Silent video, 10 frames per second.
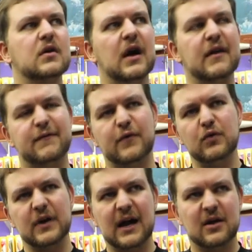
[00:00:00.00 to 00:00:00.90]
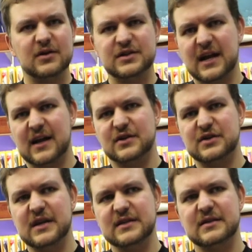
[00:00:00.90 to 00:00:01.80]
a full nylon jacket
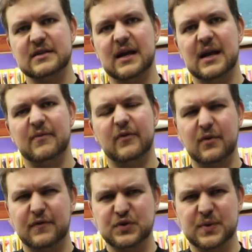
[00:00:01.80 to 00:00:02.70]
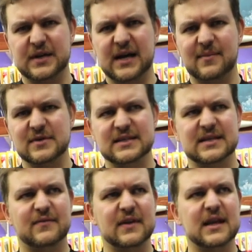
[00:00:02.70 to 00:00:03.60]
trace for when you fish with the diamonds and
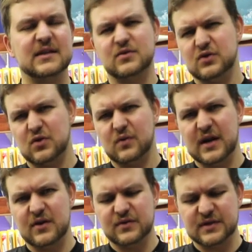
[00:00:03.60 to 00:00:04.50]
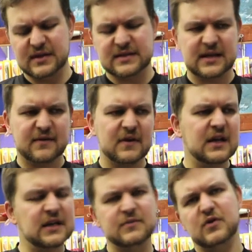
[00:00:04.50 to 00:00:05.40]
stuff like that. You saw Ray using this stuff.
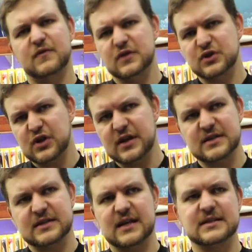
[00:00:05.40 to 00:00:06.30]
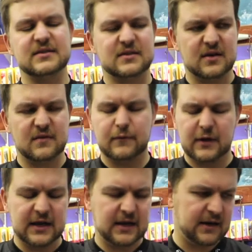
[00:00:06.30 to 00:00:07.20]
It's beautiful, it stretches nicely, so
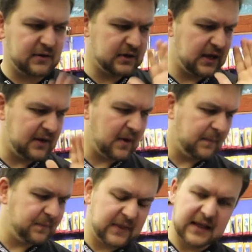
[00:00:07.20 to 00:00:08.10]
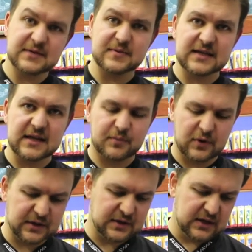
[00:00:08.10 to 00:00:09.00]
for handling it. Anyway, that's beside the
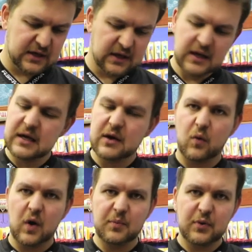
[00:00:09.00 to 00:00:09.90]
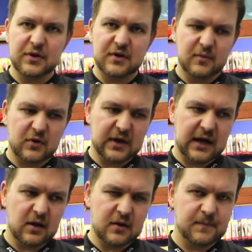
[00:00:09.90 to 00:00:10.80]
point. 1.3 more
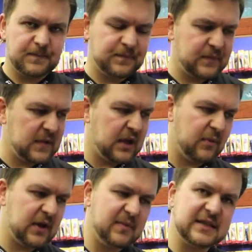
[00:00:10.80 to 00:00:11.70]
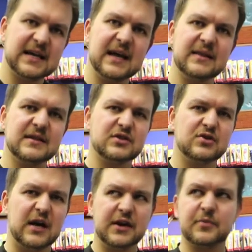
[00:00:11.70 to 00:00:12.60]
nylon. We're going to be tying this
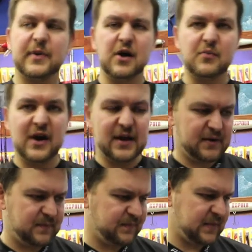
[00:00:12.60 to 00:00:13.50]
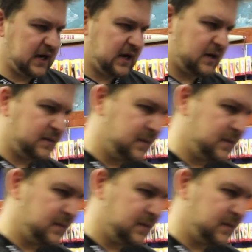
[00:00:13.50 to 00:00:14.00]
to 100 pound braid. Now,